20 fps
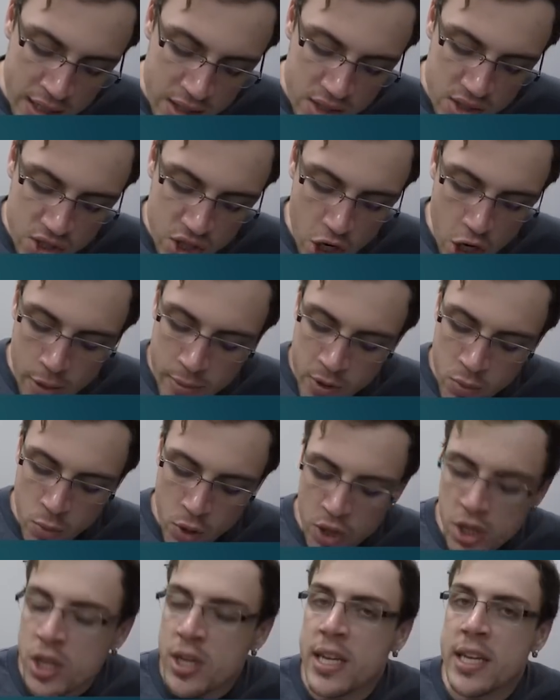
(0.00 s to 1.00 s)
and determine
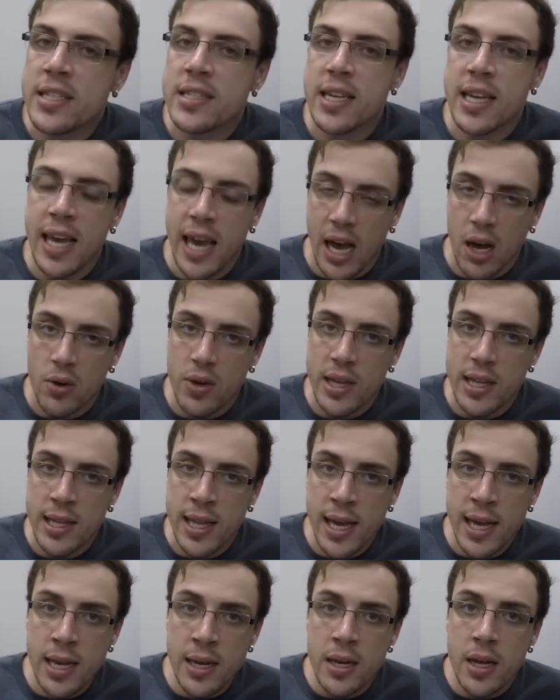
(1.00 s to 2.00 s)
what you need to
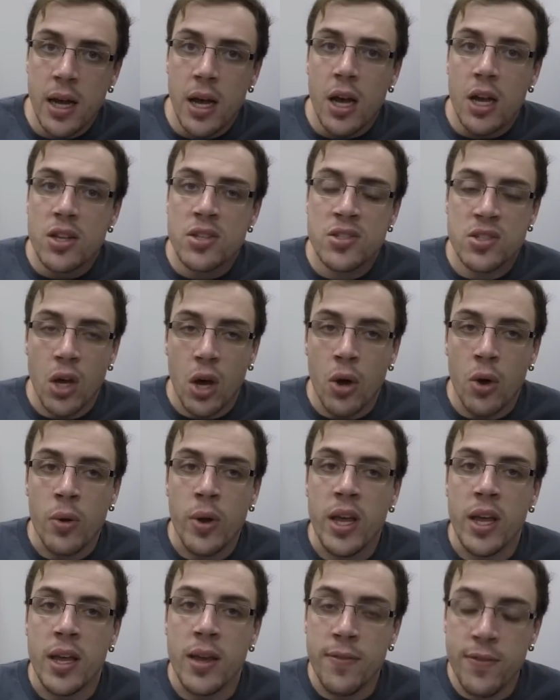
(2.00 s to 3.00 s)
calculate.
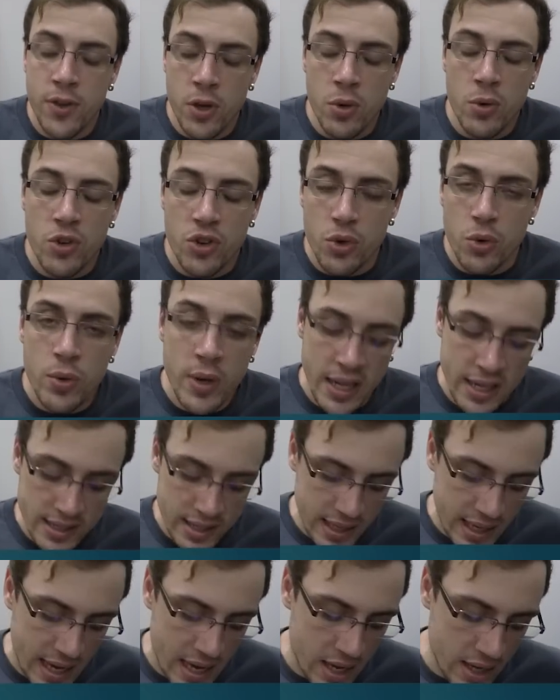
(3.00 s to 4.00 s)
So if you do need
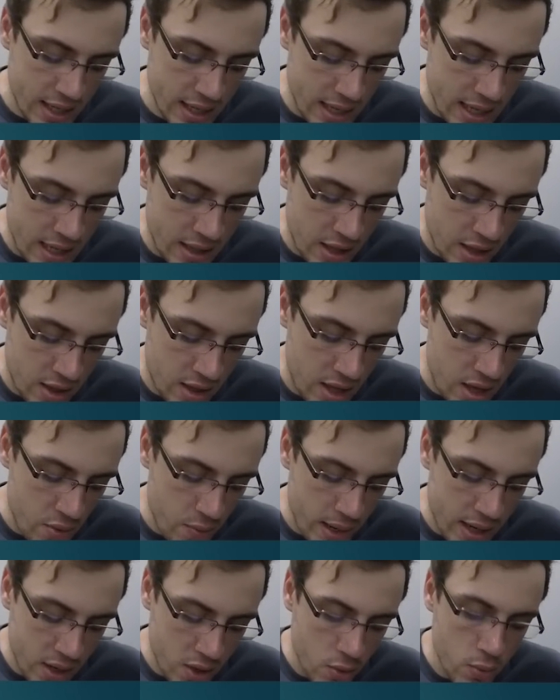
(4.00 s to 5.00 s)
to calculate the
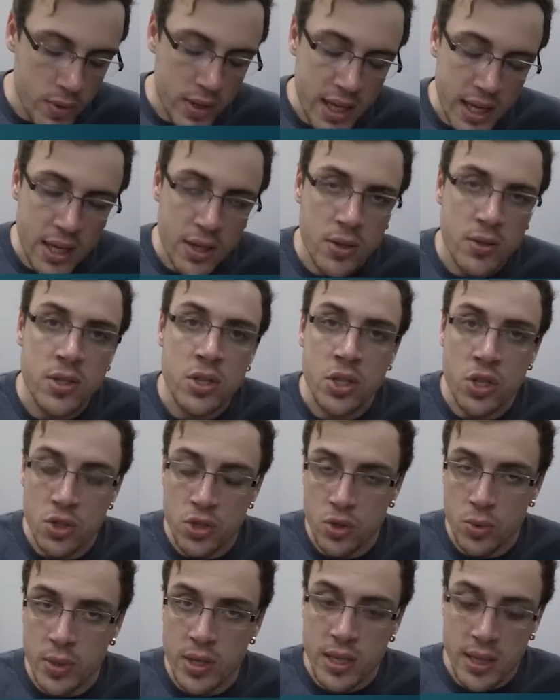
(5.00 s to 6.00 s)
theoretical yield, you
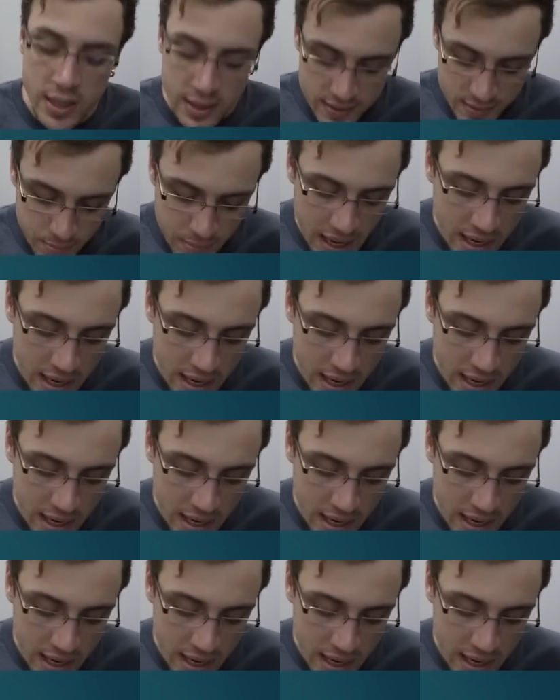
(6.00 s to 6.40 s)
do it in this